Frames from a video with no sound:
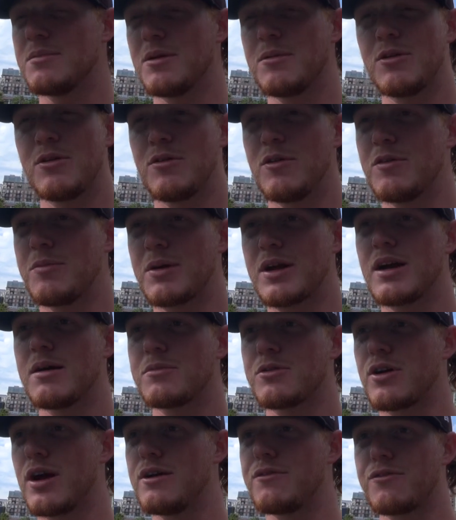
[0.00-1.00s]
I mean, we've
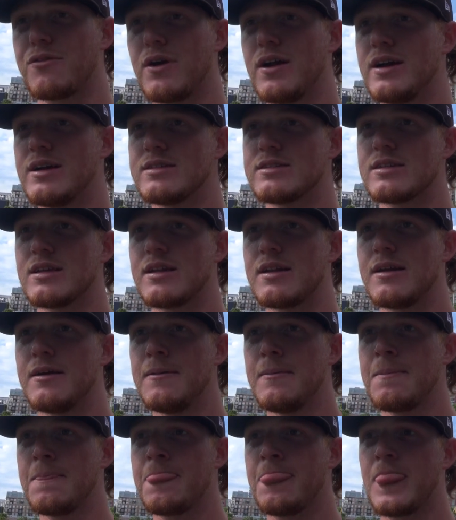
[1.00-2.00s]
become great friends and
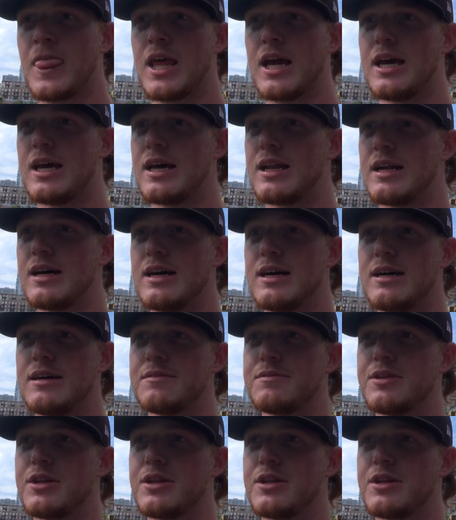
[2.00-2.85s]
and uh,